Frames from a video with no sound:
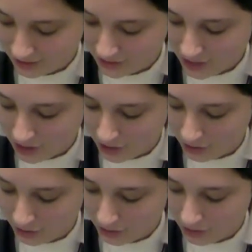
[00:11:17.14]

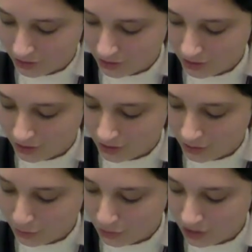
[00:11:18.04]
So
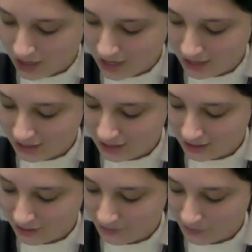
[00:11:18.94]

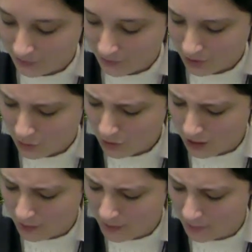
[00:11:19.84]
breeze. Oh,
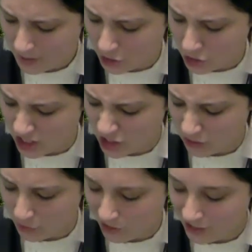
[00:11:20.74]
I might put
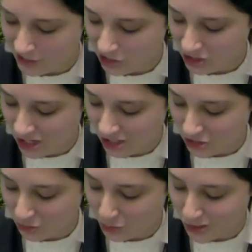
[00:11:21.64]
gentle breeze,
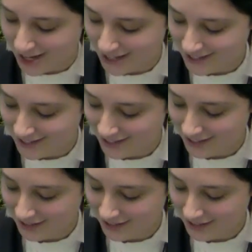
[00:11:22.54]
gentle breeze